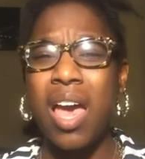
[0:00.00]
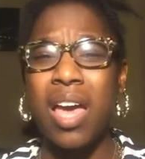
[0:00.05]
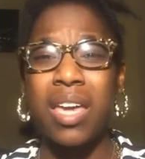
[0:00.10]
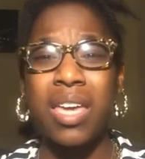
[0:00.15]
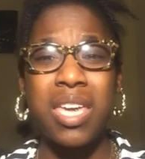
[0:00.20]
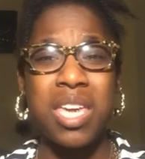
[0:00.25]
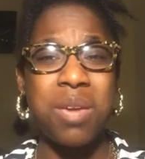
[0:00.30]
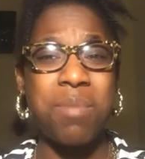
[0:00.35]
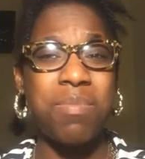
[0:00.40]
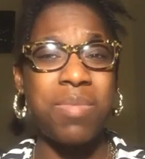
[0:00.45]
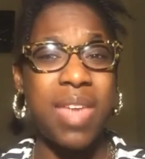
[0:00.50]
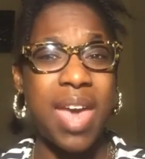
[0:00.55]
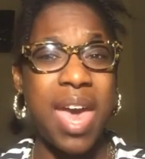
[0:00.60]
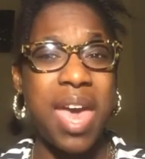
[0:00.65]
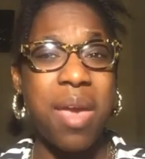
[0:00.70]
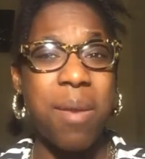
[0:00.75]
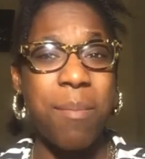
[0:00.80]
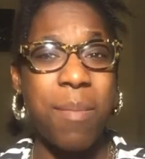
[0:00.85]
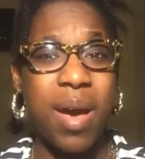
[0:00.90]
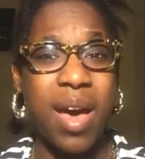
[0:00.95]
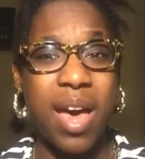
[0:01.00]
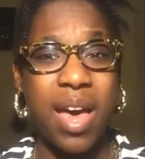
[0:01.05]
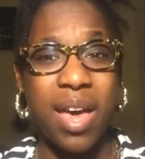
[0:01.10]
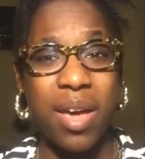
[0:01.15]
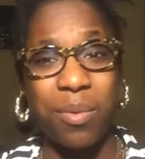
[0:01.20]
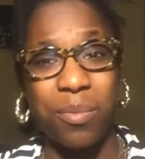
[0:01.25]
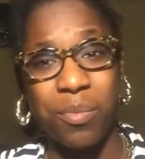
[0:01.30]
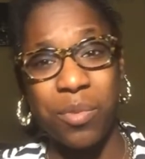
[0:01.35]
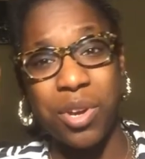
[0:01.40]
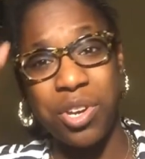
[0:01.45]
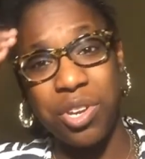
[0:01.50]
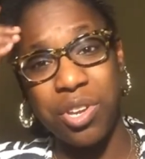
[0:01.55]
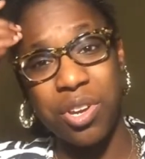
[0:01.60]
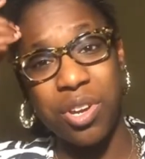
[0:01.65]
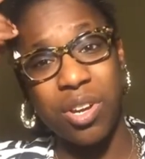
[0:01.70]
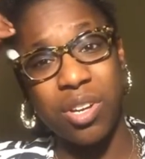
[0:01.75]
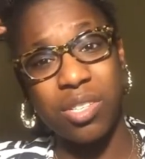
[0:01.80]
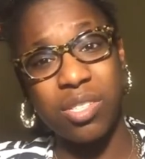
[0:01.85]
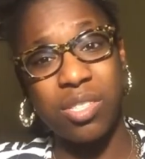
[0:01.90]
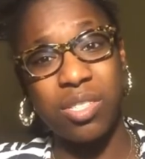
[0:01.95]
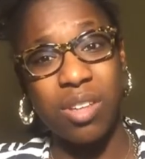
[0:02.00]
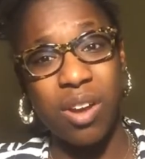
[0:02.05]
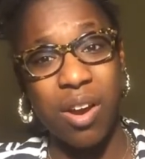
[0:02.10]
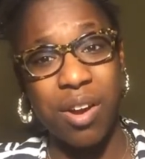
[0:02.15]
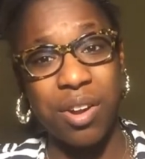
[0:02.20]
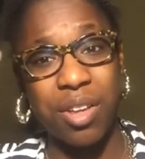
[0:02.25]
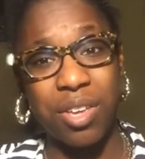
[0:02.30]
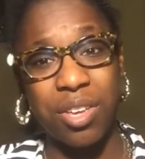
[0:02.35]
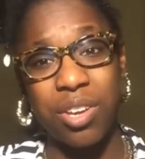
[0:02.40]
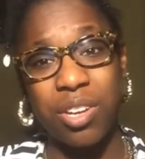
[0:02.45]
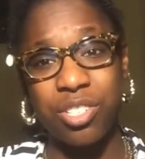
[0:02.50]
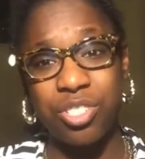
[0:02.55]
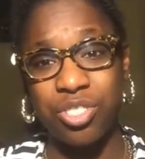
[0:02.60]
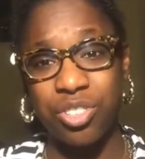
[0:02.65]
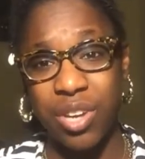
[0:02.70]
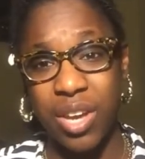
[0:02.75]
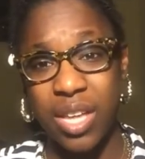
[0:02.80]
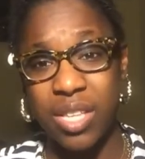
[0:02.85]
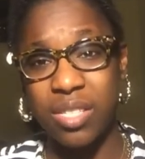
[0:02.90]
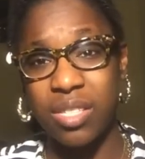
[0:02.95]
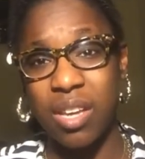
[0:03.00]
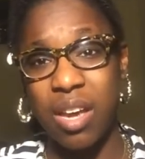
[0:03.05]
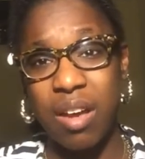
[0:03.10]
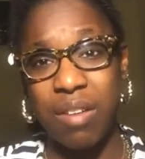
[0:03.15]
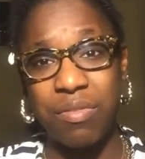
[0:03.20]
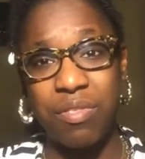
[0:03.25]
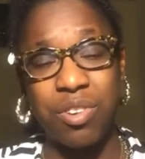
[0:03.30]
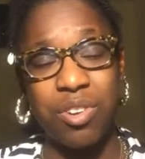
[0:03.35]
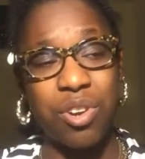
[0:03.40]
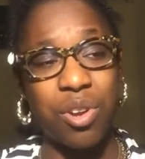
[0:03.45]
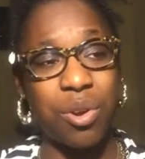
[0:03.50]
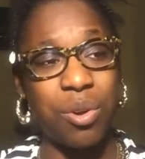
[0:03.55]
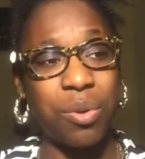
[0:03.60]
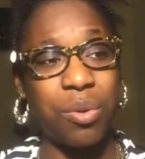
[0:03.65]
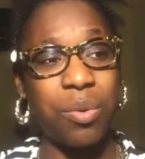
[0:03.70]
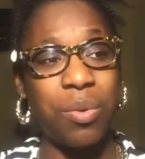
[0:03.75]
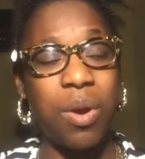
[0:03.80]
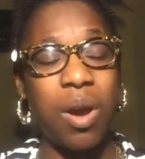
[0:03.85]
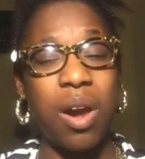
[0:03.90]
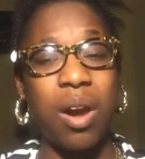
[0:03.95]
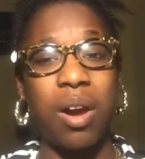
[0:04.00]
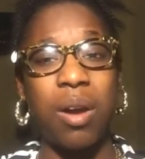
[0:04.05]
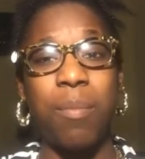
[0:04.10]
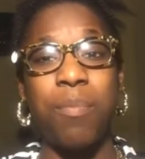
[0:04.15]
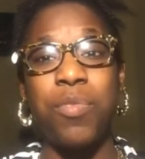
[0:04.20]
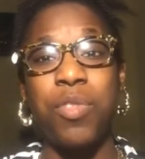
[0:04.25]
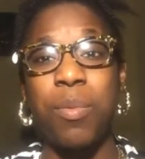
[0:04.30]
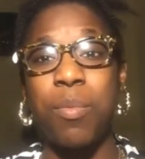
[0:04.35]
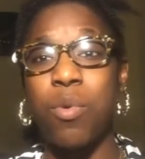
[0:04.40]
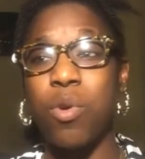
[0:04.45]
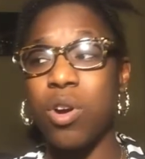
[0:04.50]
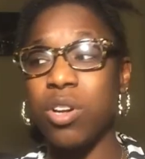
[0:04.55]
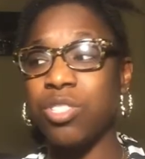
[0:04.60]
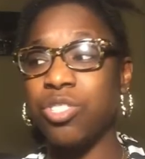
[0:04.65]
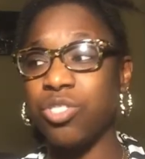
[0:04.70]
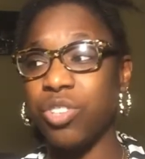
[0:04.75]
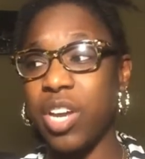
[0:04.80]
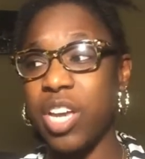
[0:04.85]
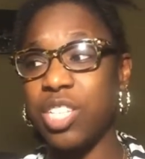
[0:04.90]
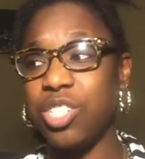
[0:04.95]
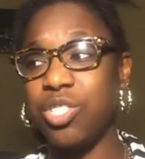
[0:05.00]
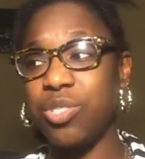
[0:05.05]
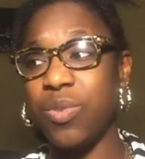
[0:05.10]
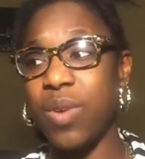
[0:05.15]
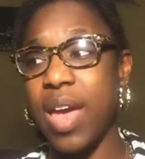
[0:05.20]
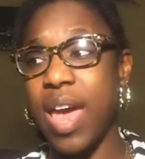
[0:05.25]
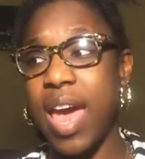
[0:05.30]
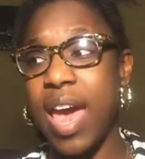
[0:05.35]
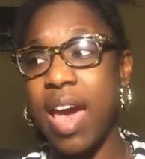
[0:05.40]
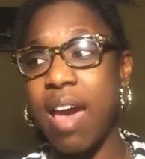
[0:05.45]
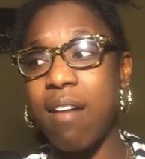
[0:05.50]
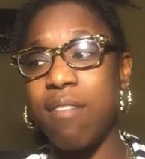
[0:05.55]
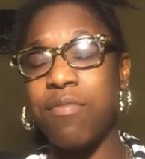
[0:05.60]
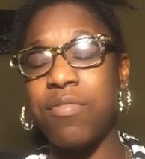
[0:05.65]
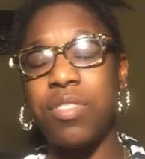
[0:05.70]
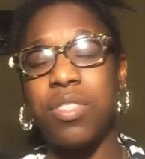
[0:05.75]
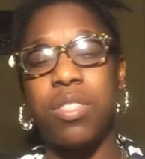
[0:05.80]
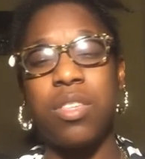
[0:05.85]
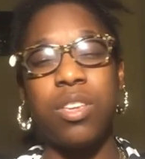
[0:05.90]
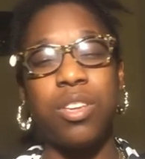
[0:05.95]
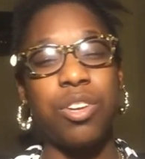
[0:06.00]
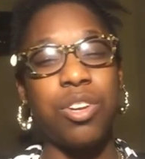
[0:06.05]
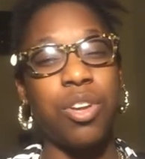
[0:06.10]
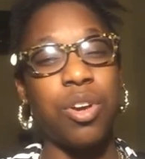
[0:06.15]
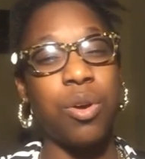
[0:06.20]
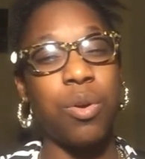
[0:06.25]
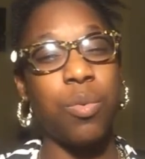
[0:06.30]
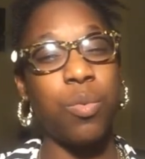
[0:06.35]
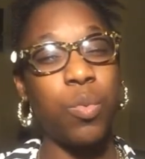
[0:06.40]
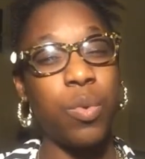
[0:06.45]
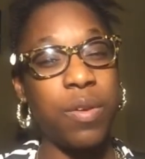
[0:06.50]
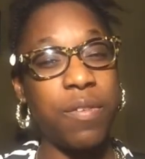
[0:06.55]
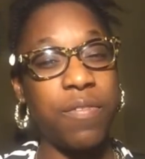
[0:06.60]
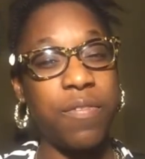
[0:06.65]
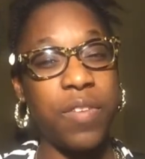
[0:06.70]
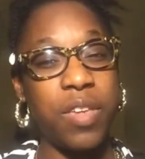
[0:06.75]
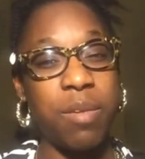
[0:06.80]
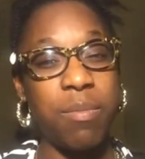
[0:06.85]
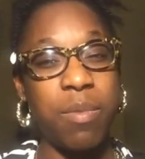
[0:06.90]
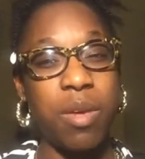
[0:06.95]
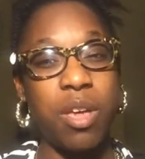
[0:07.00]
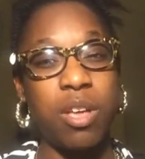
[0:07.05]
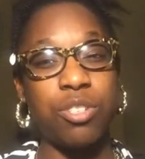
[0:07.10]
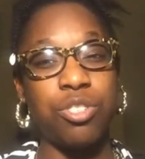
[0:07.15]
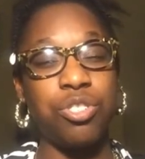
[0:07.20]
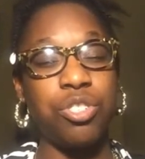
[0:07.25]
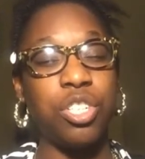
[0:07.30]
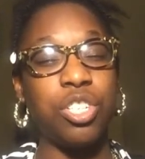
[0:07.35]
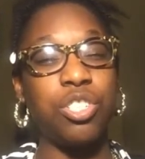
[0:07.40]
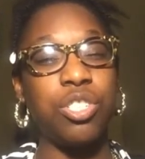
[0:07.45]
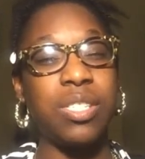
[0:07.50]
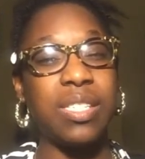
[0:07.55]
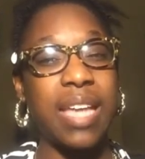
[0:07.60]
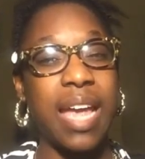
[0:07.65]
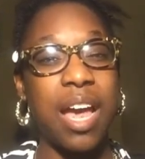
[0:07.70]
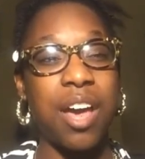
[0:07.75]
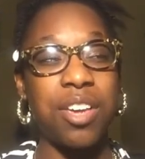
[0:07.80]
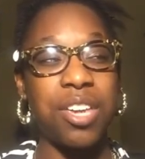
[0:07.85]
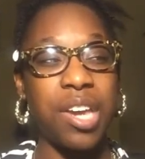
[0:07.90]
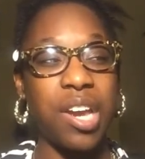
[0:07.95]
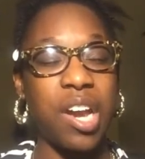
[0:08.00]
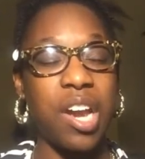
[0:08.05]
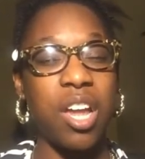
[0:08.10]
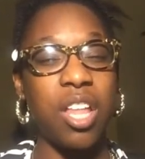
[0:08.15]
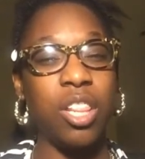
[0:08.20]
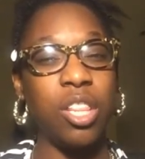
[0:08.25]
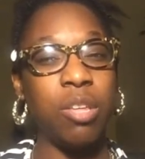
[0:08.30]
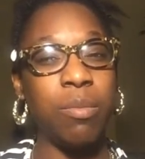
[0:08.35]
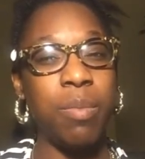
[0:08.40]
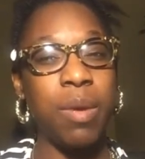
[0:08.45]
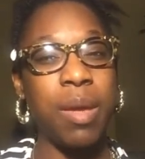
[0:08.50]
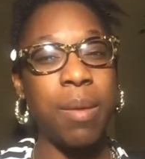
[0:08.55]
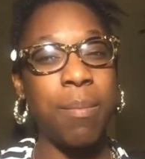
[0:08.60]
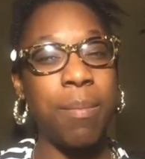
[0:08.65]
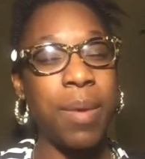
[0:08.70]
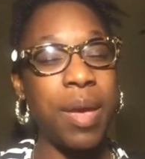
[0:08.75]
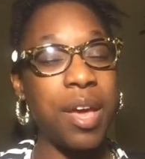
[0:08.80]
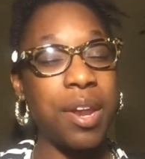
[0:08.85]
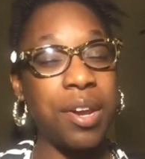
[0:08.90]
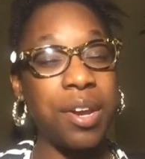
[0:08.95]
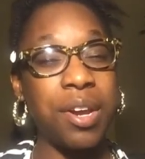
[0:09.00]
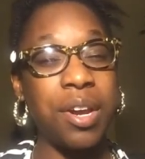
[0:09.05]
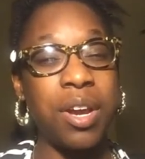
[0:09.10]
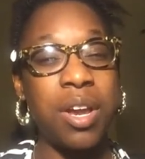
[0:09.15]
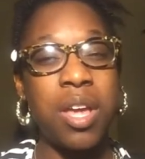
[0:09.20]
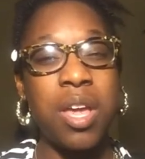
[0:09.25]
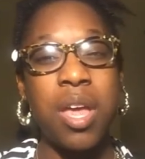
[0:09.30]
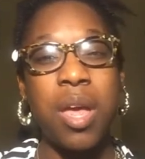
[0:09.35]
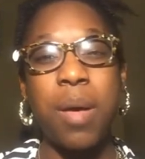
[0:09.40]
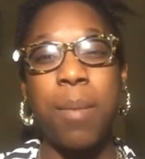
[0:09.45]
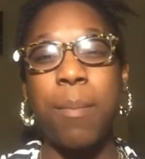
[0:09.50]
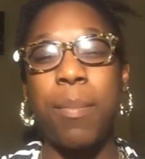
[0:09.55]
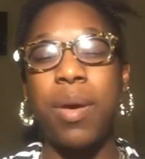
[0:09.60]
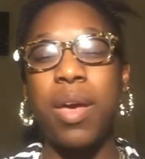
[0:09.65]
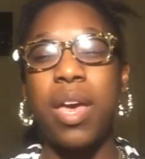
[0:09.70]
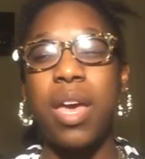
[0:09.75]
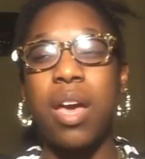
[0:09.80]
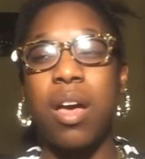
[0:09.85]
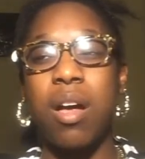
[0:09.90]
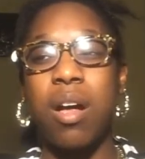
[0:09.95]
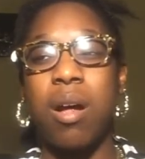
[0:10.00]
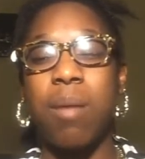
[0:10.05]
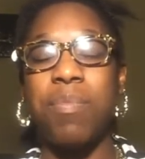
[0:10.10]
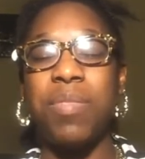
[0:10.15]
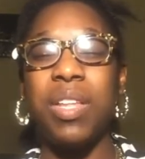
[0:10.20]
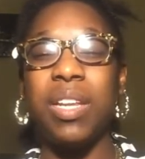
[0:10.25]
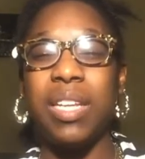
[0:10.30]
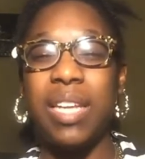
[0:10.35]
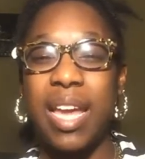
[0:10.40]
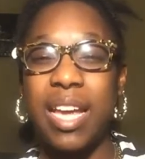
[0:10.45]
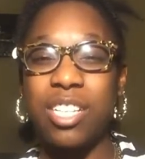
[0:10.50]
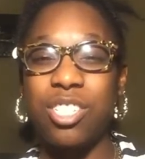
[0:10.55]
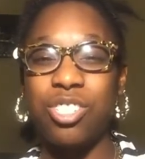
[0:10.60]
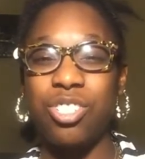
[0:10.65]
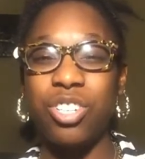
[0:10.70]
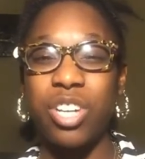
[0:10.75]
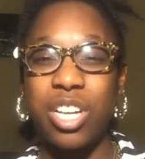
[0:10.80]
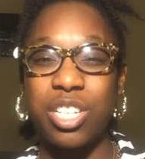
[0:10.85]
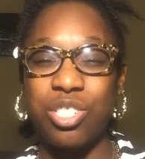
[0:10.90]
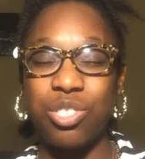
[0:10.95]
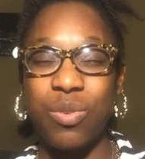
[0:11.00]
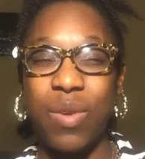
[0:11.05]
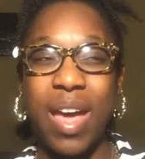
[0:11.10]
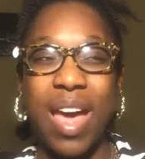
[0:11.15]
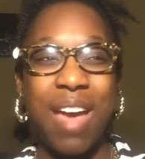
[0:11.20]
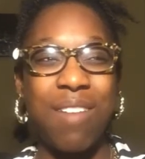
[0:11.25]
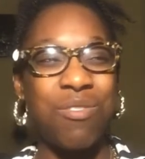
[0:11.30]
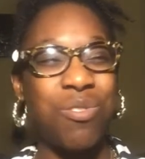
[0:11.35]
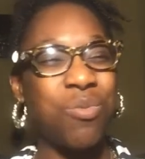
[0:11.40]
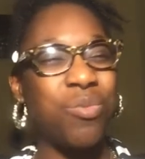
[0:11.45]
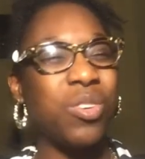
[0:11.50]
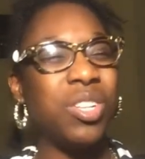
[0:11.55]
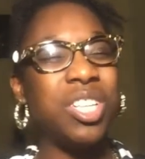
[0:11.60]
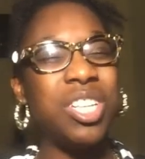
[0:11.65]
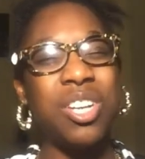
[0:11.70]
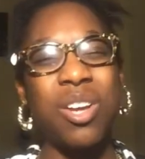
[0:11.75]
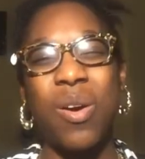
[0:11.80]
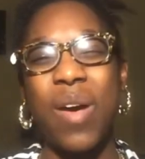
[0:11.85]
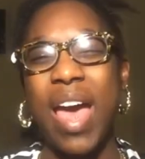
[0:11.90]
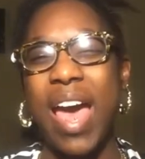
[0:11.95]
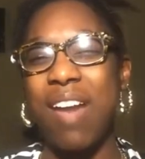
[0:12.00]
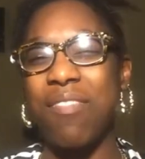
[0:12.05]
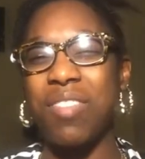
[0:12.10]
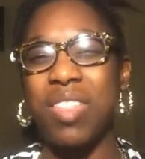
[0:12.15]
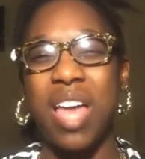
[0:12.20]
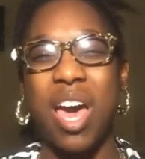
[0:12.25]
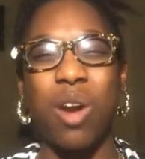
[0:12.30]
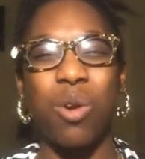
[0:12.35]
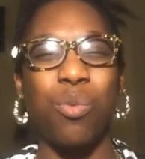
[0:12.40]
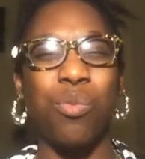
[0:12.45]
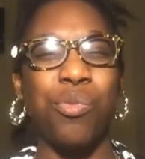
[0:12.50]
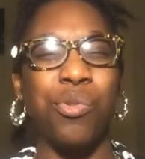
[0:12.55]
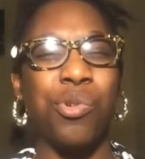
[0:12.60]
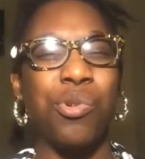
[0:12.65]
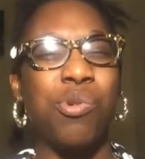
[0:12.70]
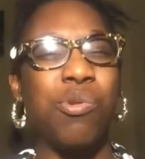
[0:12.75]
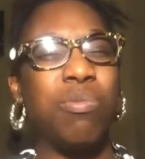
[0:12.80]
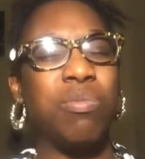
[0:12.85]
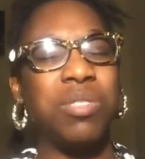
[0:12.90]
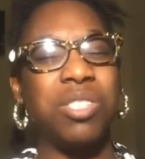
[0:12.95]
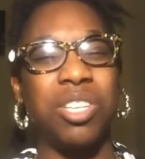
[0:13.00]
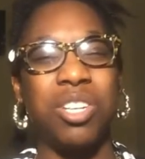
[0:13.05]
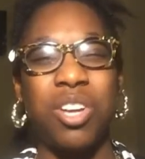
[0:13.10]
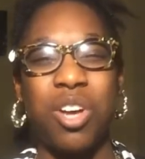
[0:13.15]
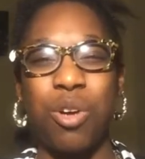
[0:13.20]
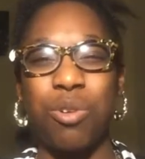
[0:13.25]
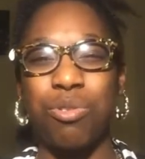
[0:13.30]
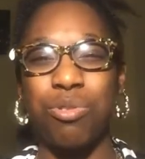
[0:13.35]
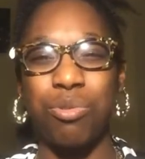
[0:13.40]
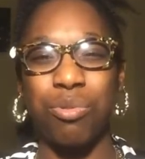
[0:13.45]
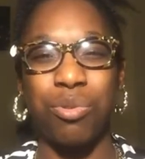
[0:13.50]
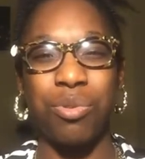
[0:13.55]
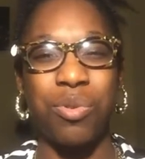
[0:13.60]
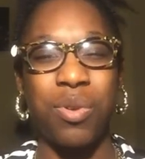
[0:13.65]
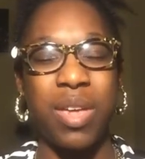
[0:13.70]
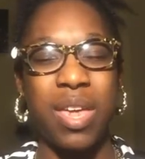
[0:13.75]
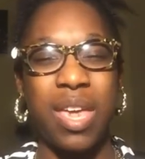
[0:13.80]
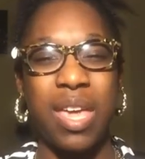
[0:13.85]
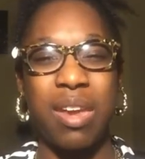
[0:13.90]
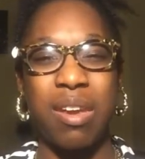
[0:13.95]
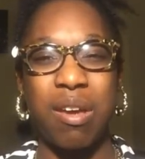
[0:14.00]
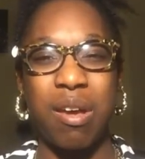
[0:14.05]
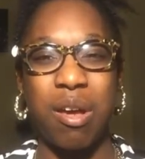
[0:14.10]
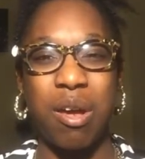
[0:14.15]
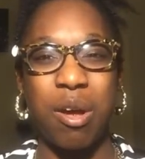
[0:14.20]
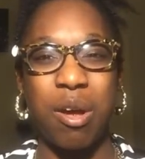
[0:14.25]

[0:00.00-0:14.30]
keep that in mind when you're starting your dreads off. You know, the more dreads you have, you know, with females, you can style your hair a little bit better. But the less dreads you have, you really don't have a lot of room to go through and